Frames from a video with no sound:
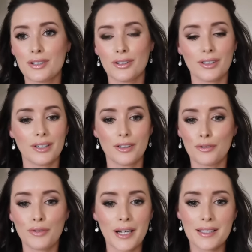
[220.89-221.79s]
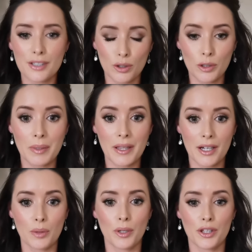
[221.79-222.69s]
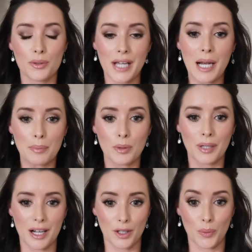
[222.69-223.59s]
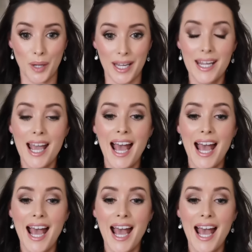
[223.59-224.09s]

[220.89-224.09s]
your friends are going to be there with you to help you along the way.